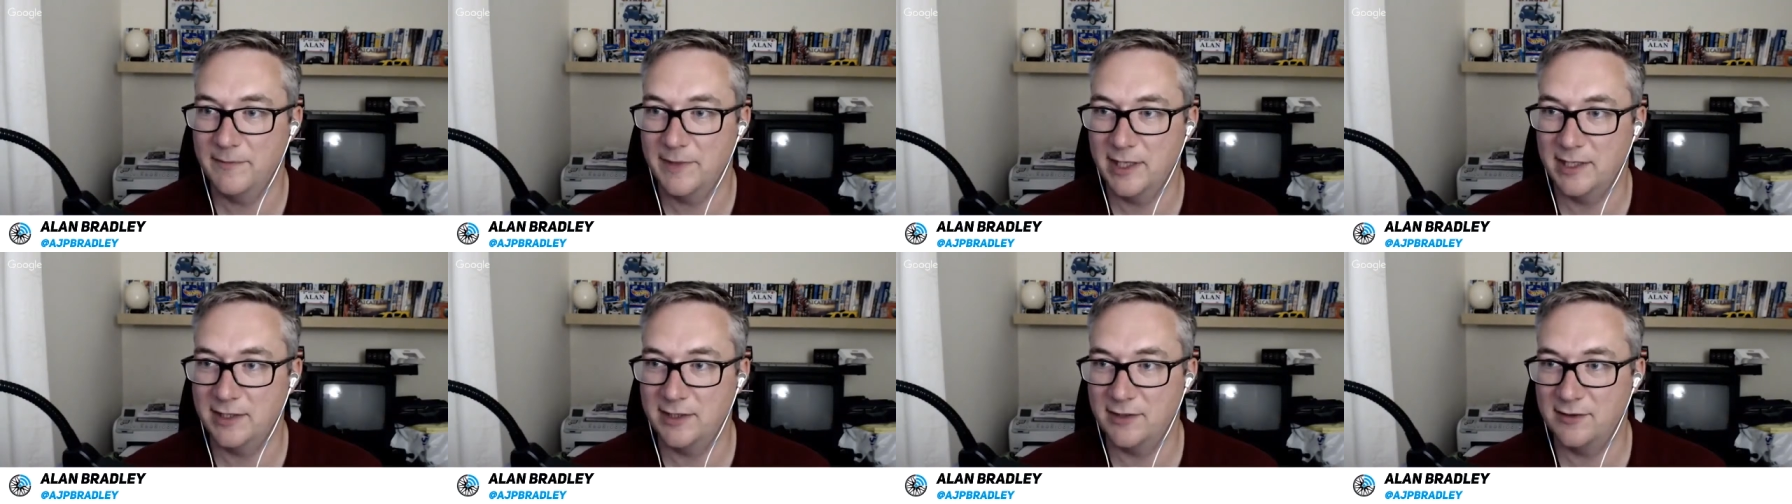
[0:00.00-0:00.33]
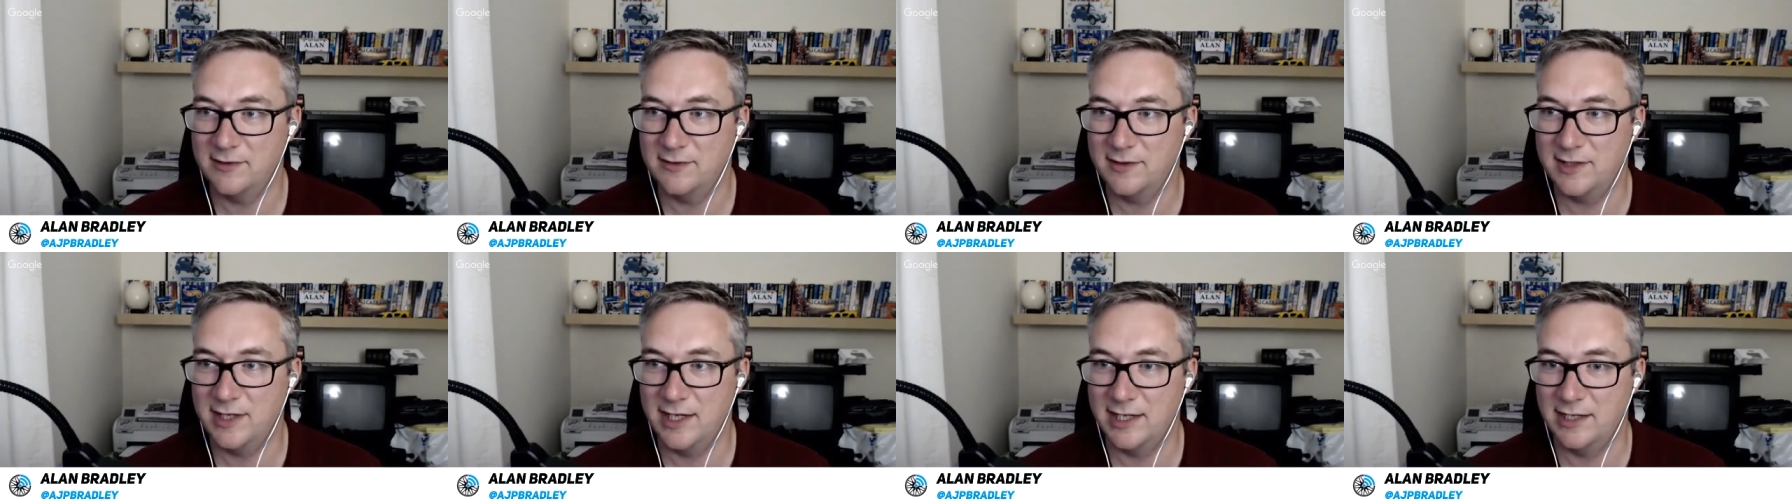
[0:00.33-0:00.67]
It
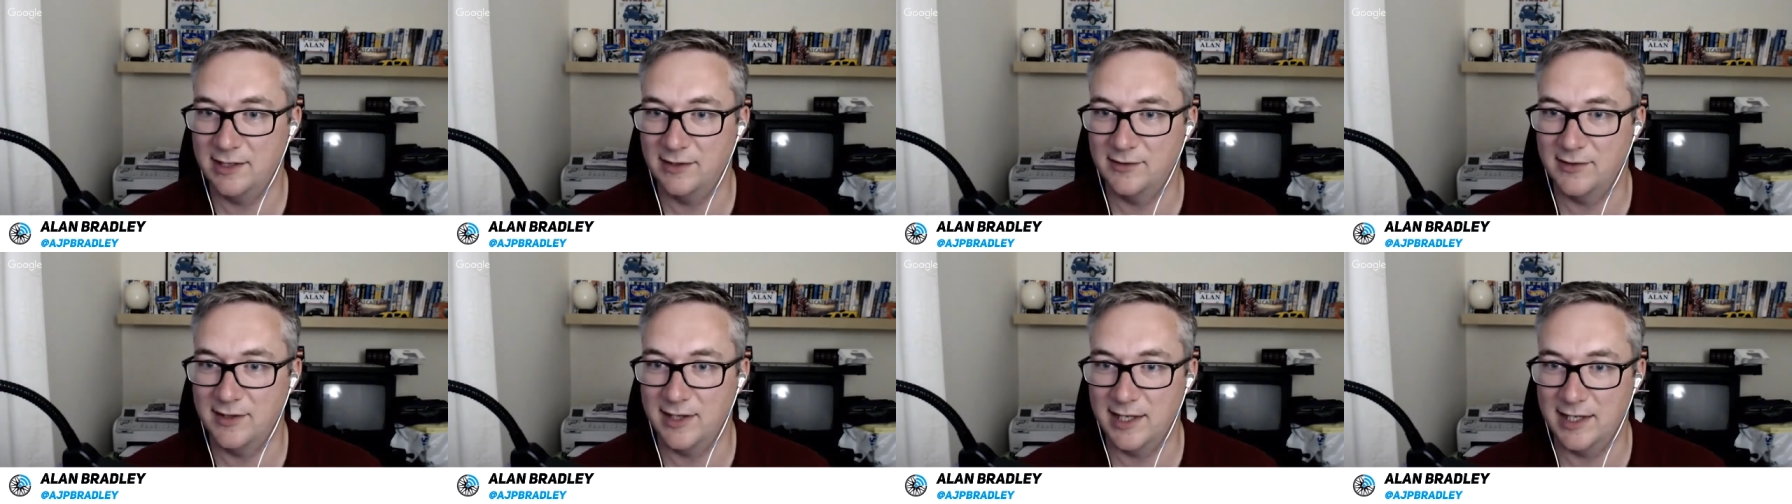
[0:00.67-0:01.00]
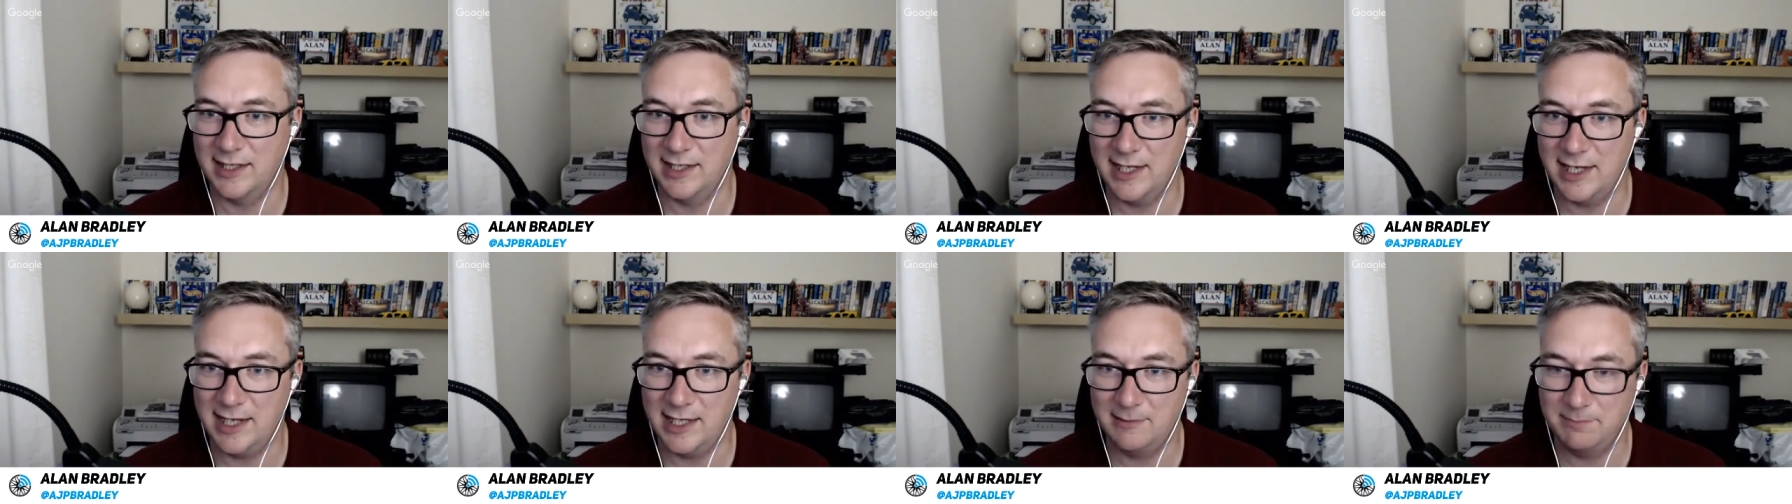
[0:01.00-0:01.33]
doesn't take us there
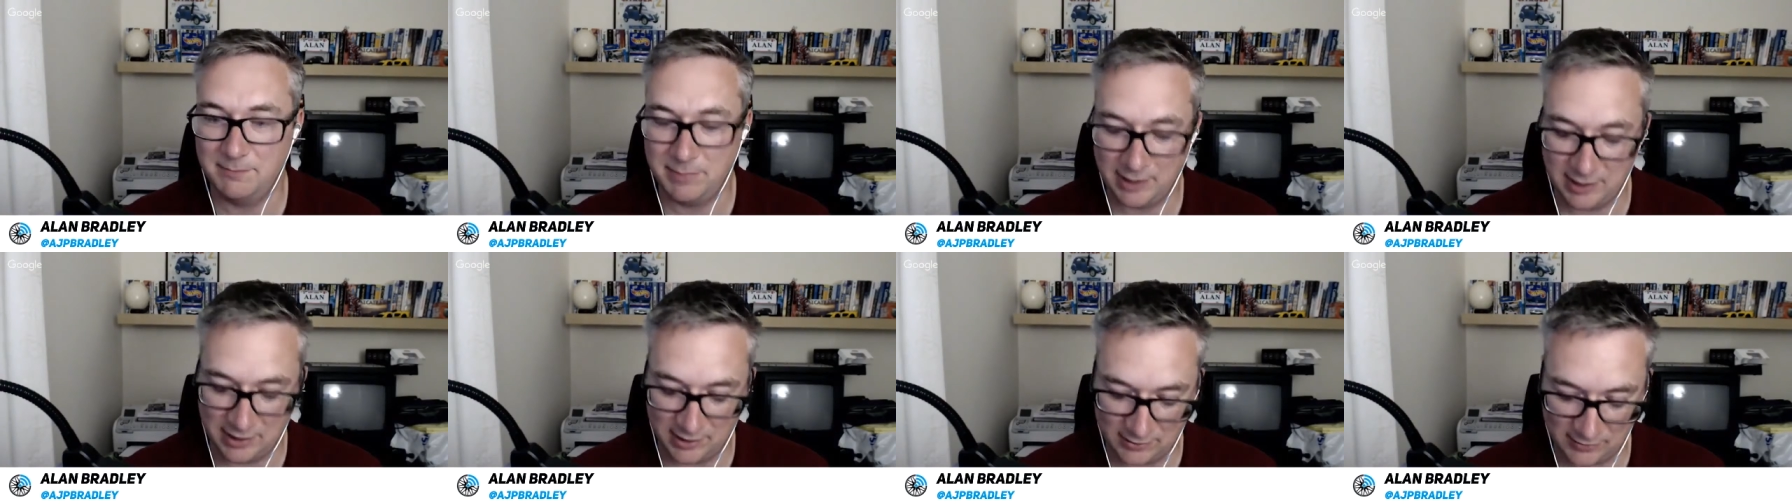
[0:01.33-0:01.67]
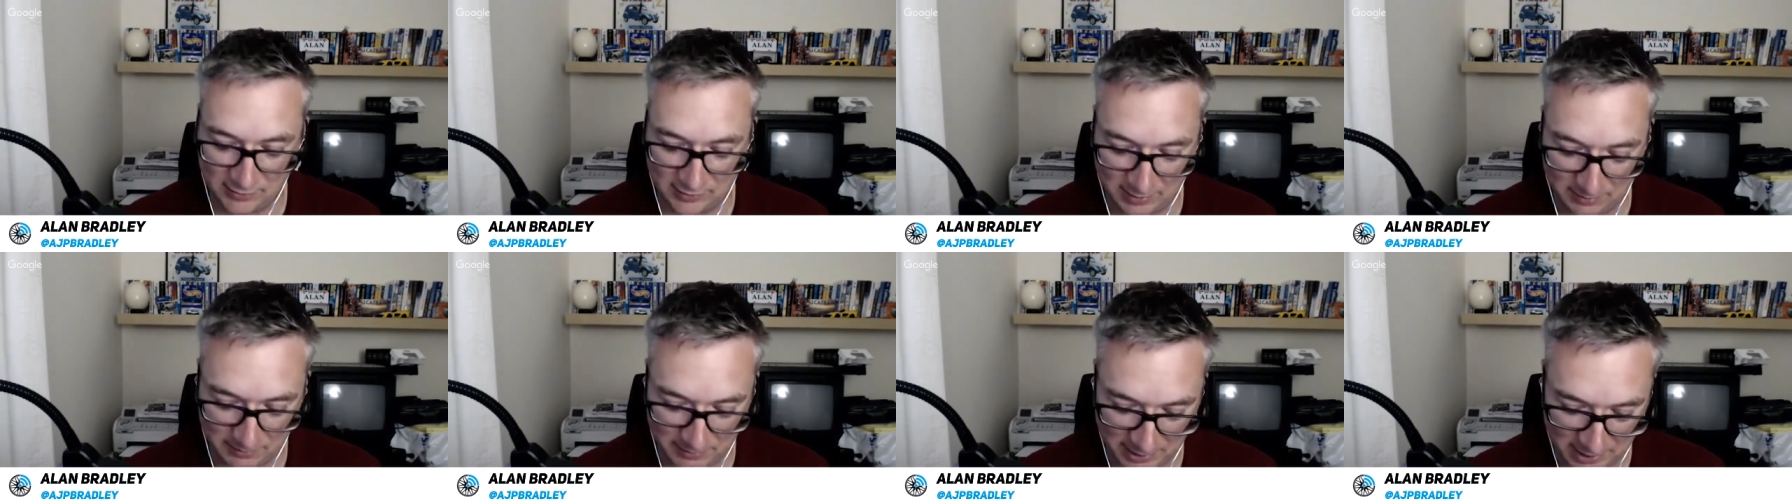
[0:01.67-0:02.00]
yet because
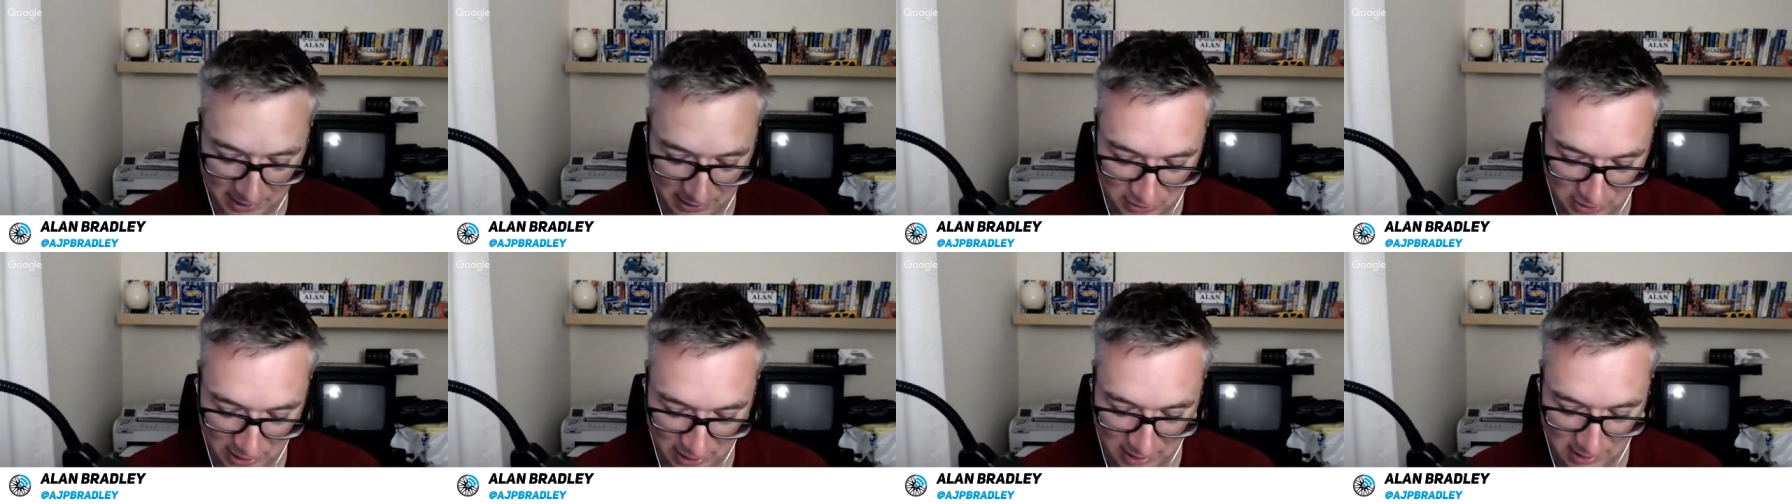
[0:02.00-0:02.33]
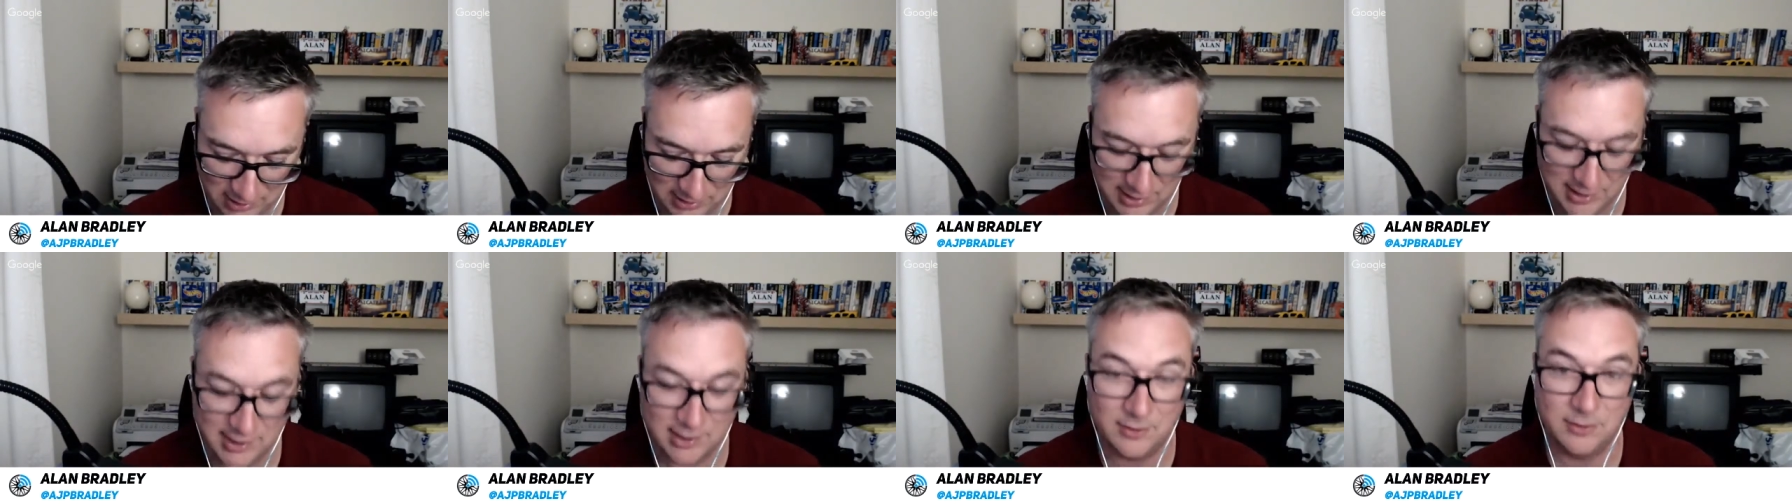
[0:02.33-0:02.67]
somebody
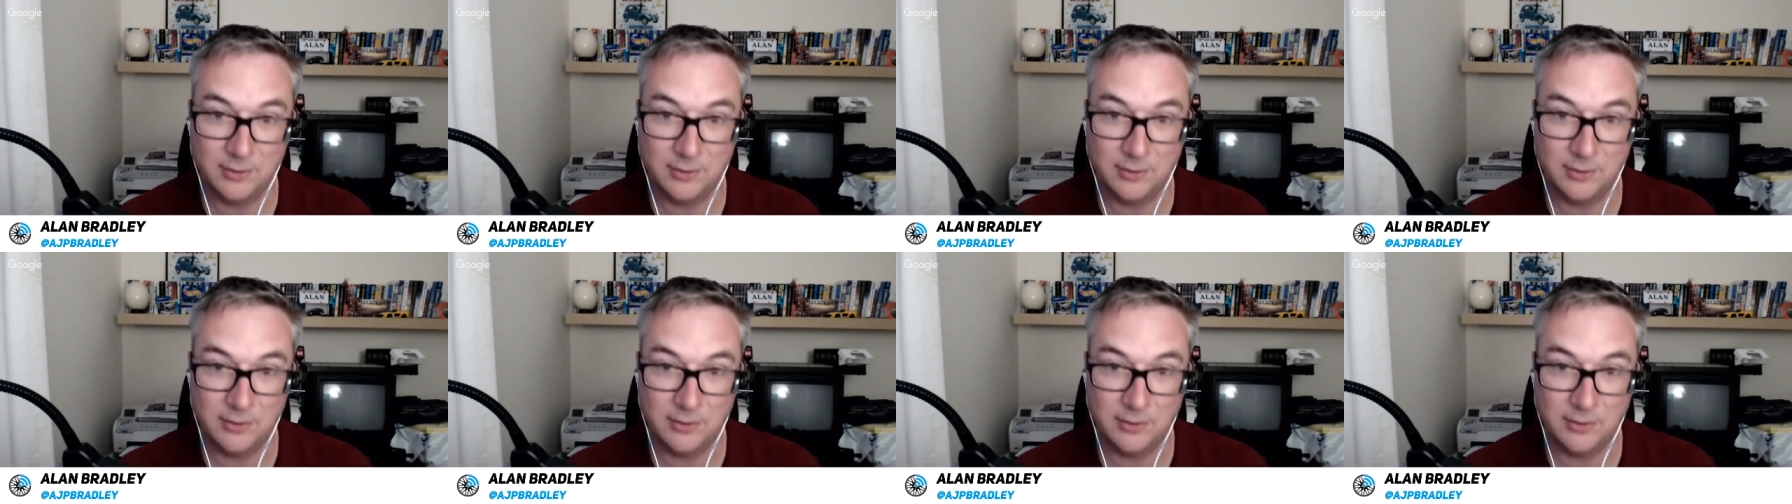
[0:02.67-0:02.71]
changed the